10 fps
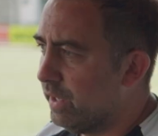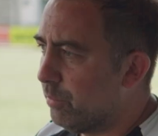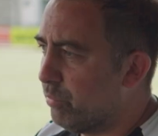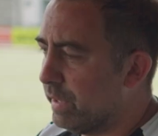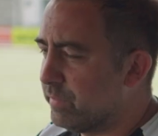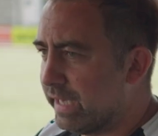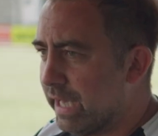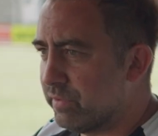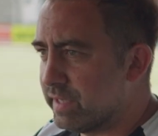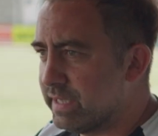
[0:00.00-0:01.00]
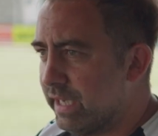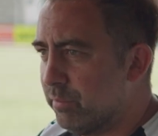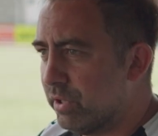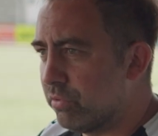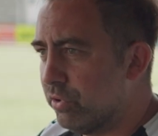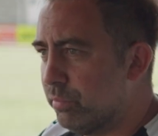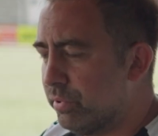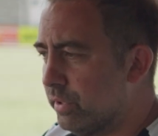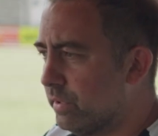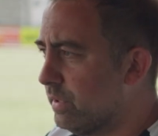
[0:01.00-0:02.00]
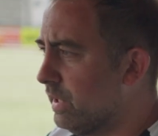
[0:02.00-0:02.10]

bringing them together as a team and a group, and